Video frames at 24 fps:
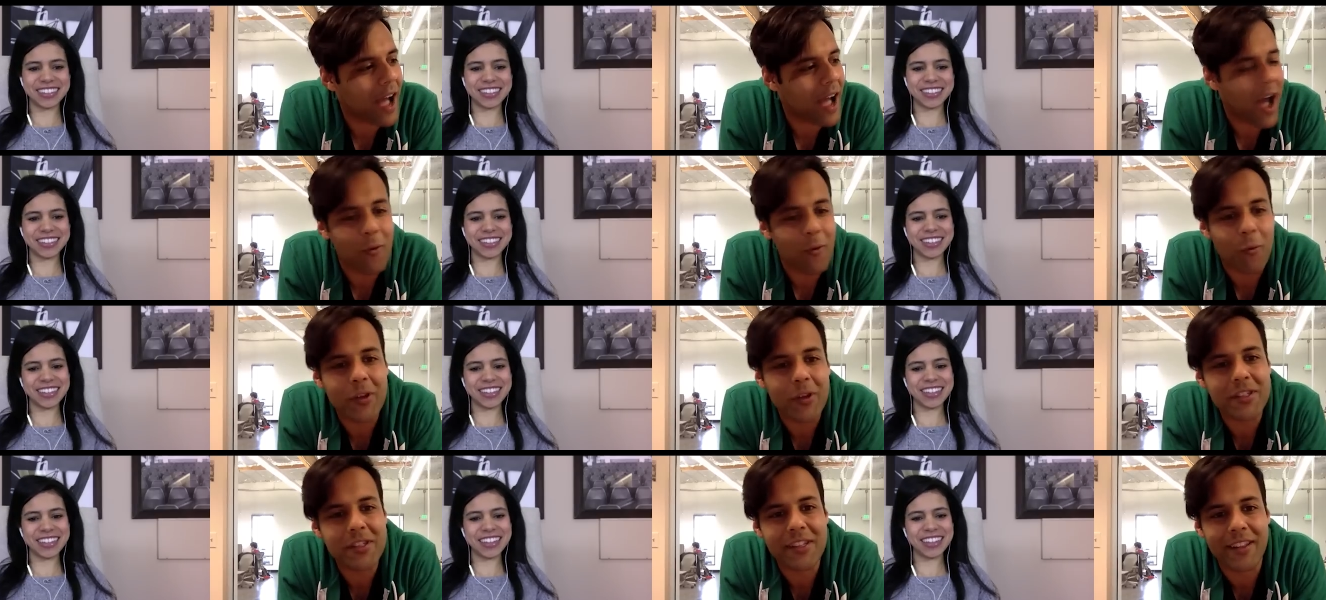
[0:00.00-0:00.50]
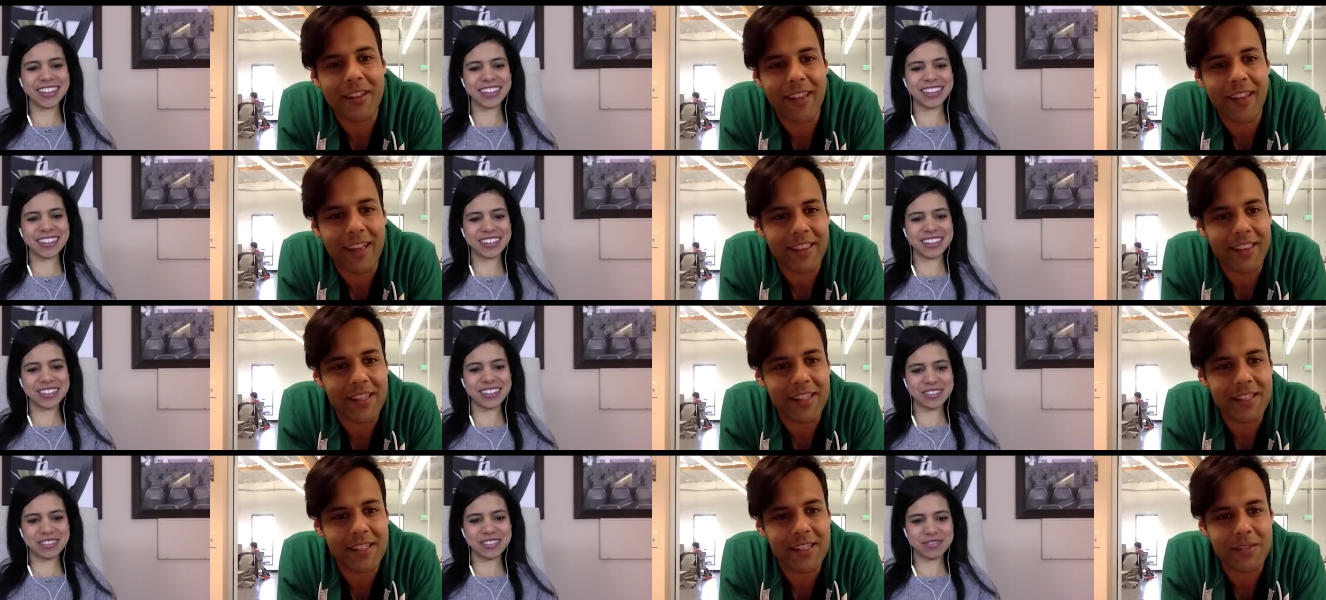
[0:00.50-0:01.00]
Speaker 1: I wasn't
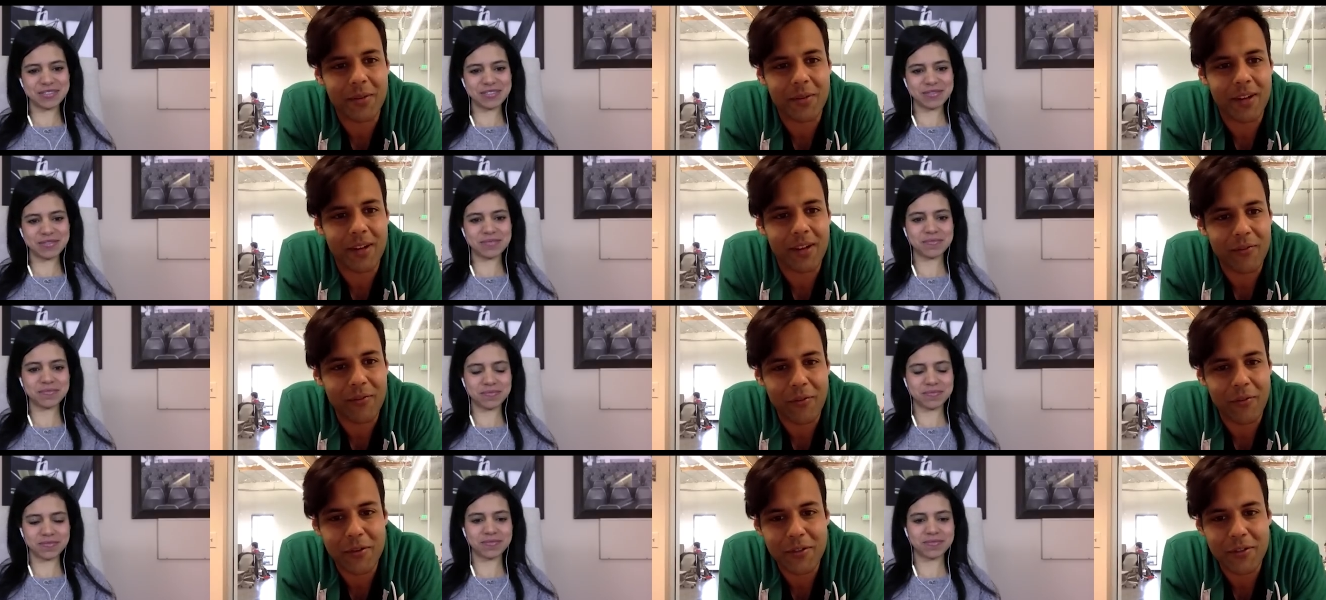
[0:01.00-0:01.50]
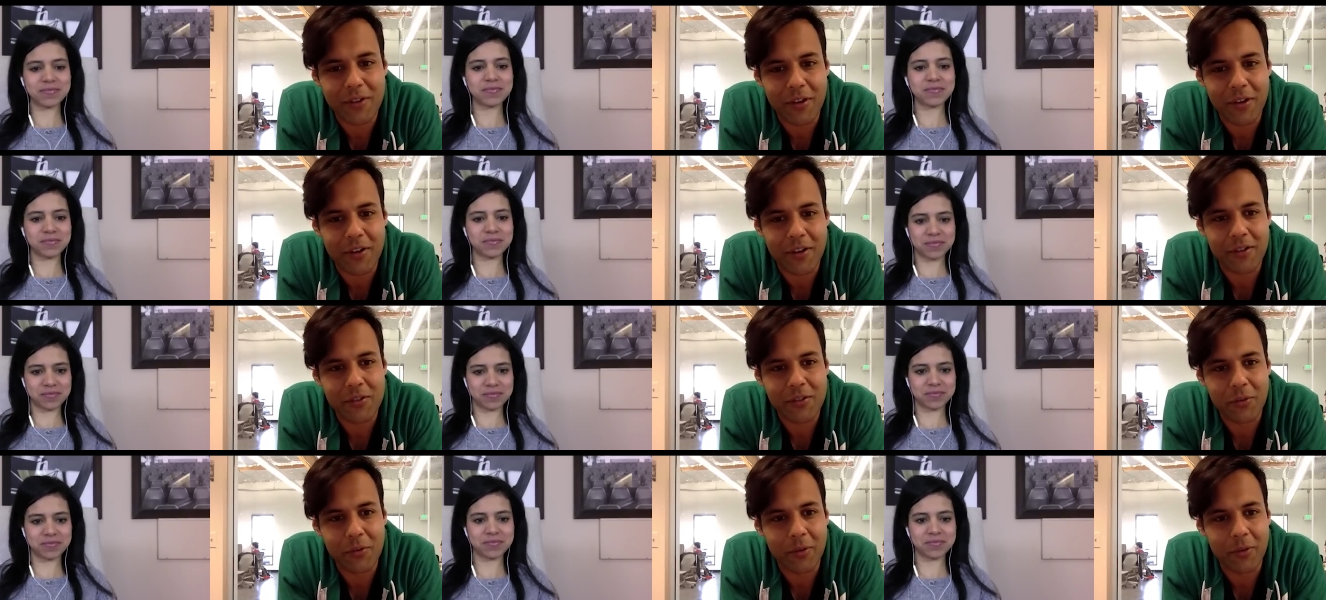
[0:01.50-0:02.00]
like this when I first
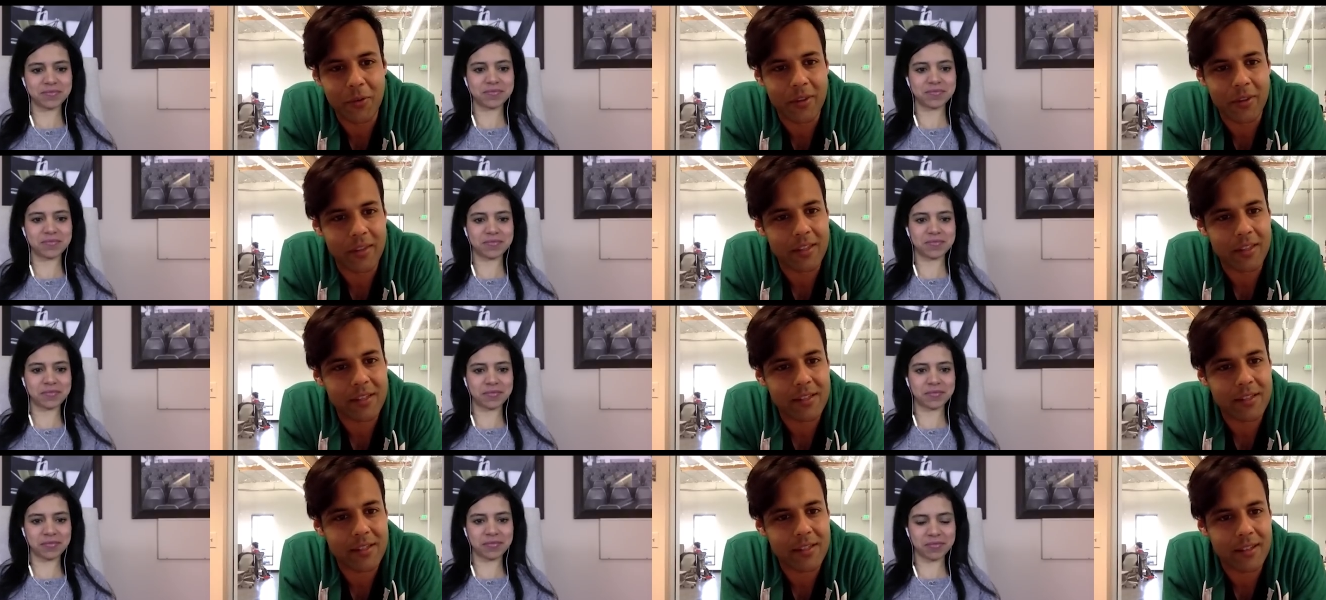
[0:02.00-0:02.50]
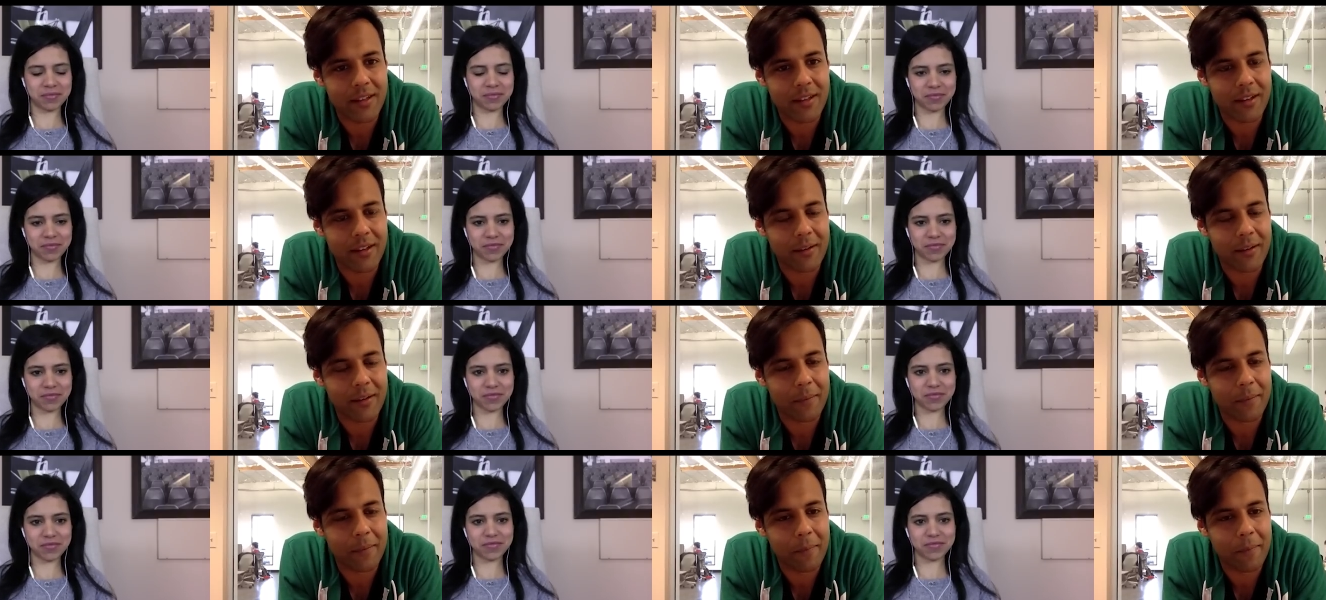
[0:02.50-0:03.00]
started doing this.
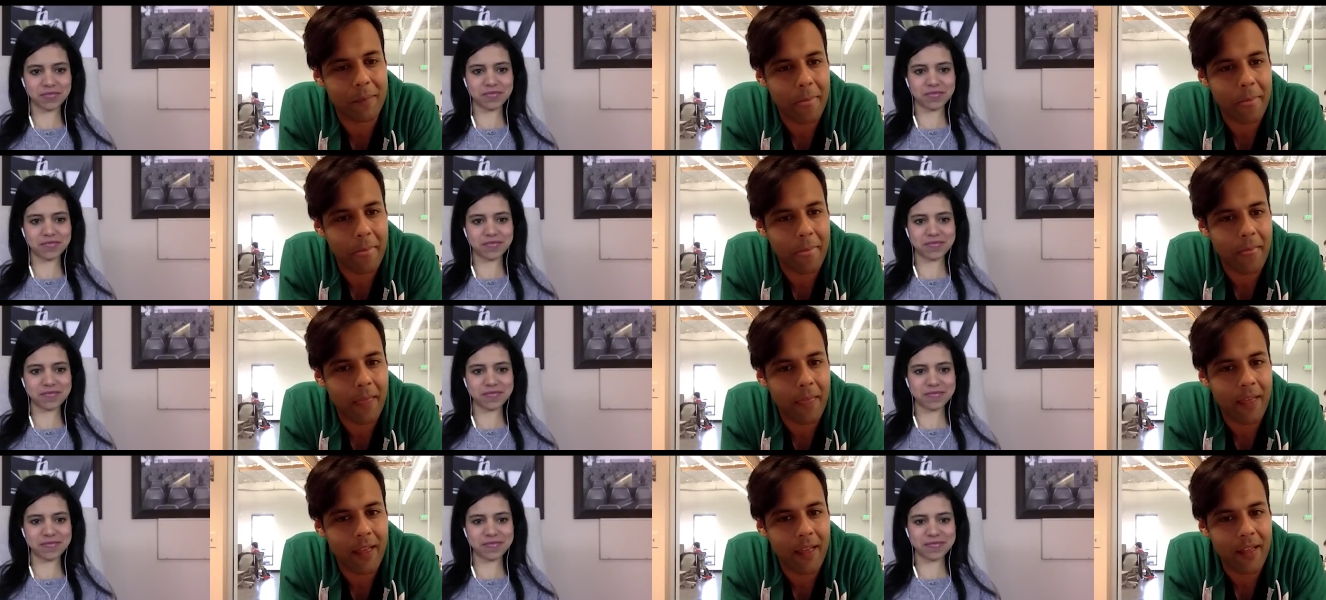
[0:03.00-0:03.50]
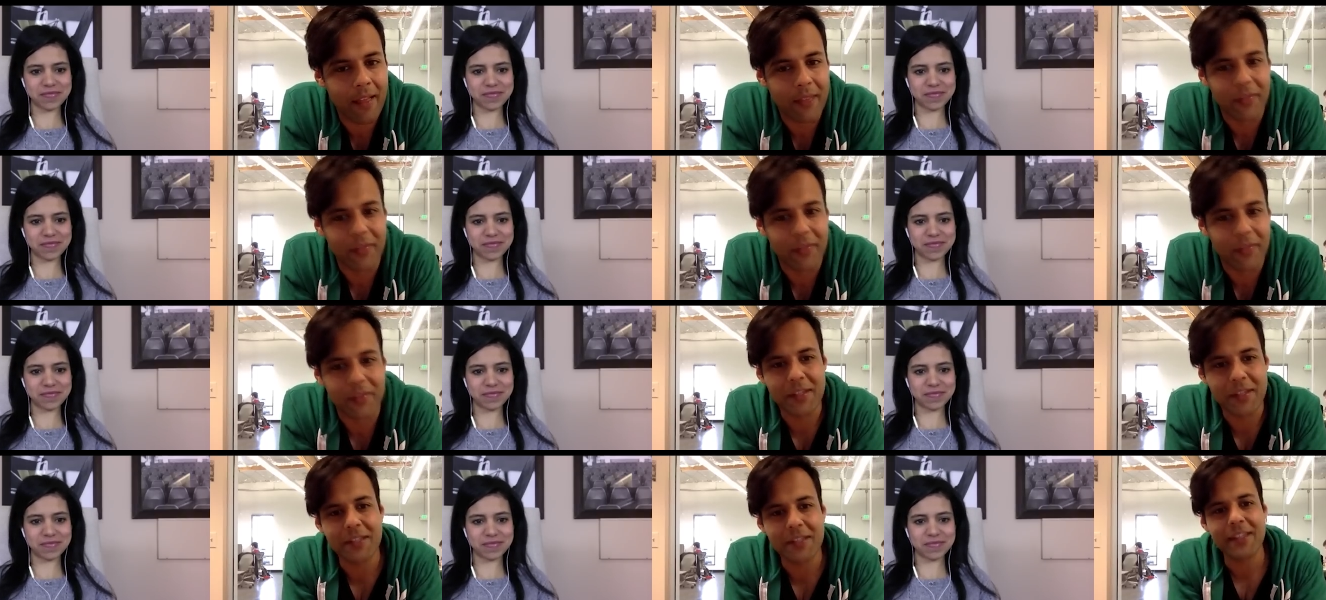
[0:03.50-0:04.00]

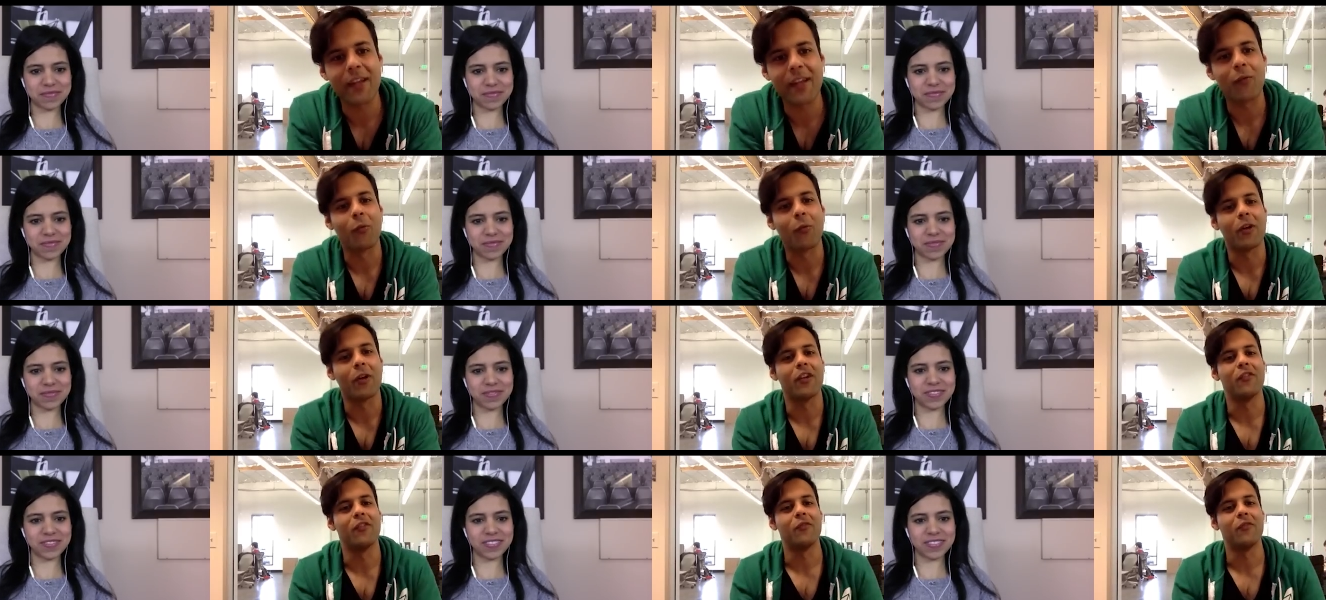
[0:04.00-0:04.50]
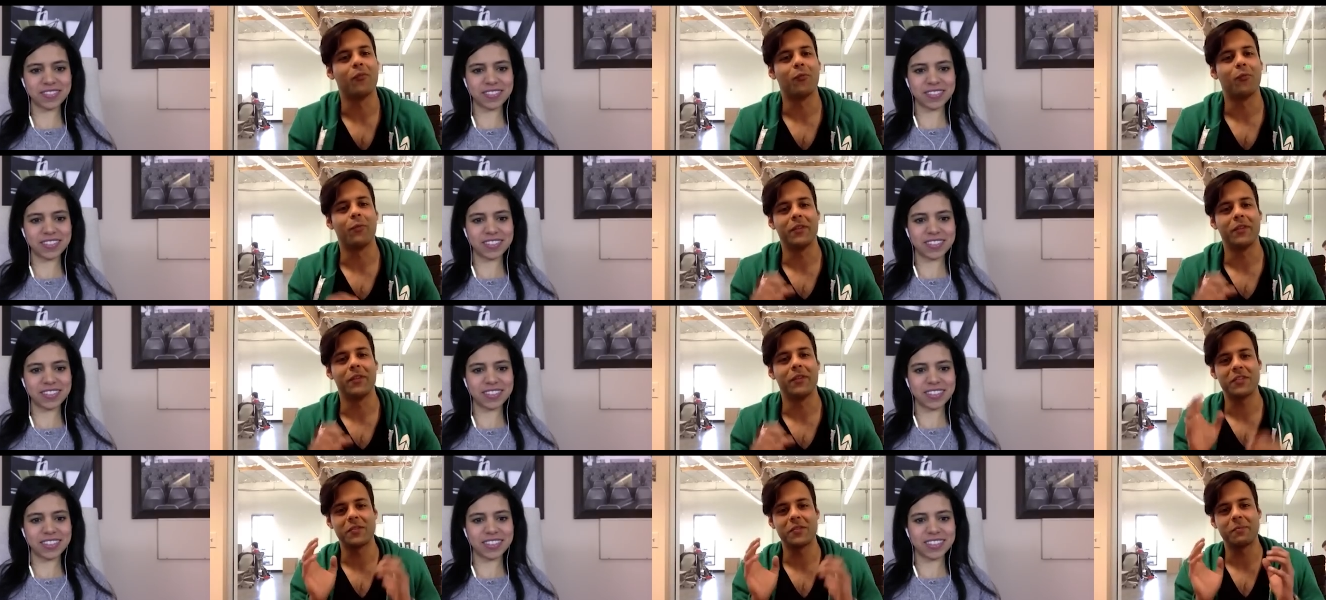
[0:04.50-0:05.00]
This has
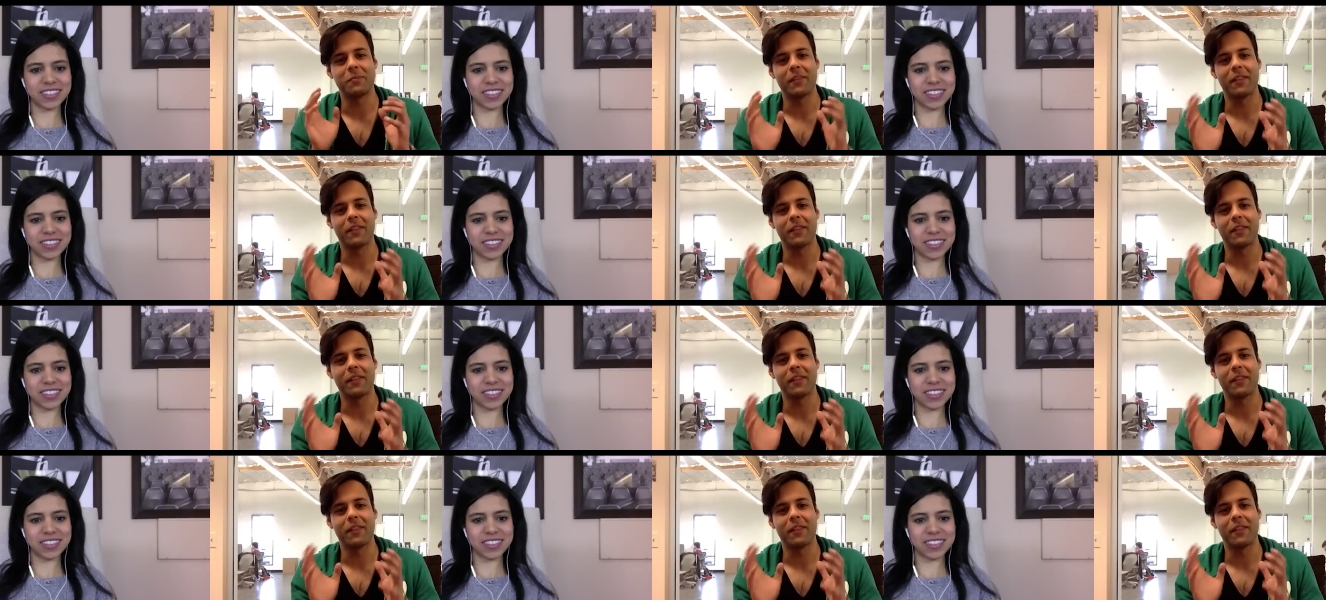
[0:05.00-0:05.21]
been